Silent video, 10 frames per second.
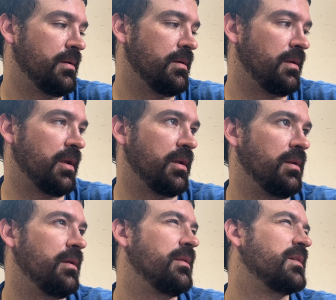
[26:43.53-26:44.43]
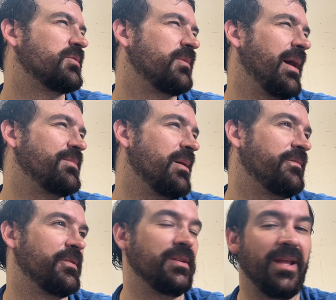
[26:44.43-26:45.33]
get this wrapped up
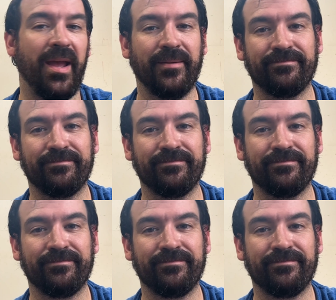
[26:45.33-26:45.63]
for the day.